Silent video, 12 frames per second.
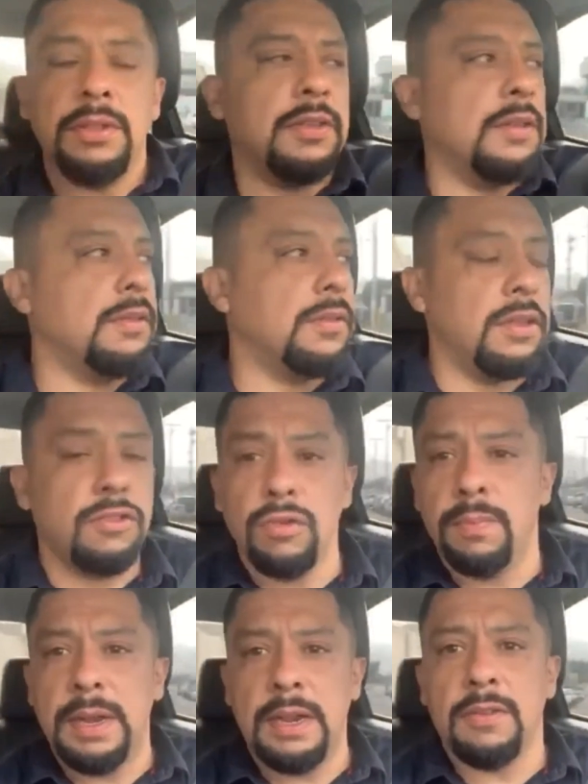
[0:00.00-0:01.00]
the two
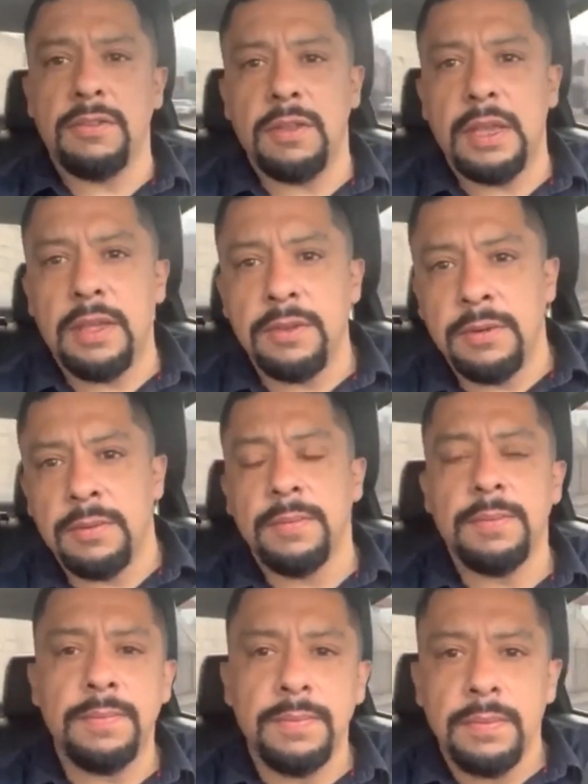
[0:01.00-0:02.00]
videos together.
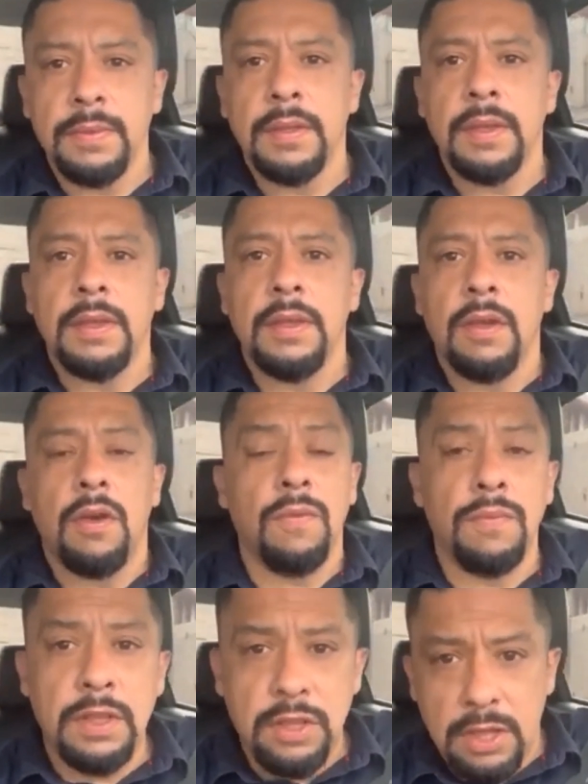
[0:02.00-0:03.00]

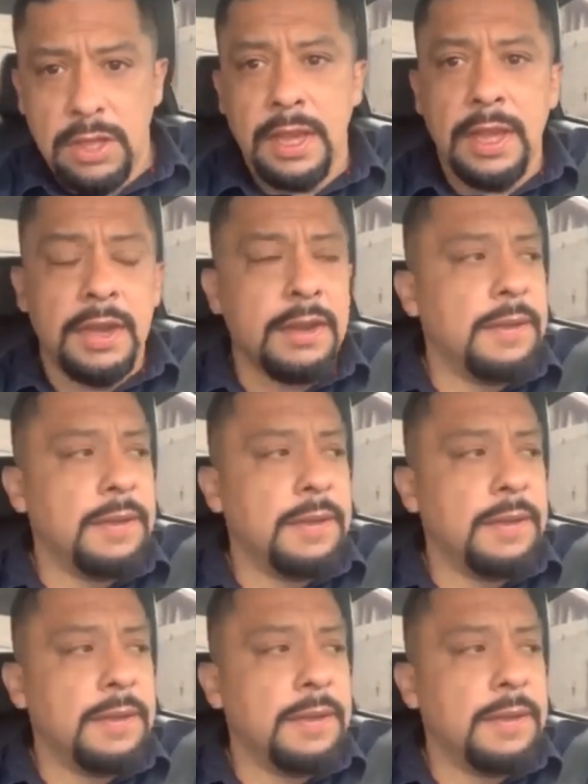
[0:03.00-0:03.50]
Hopefully she can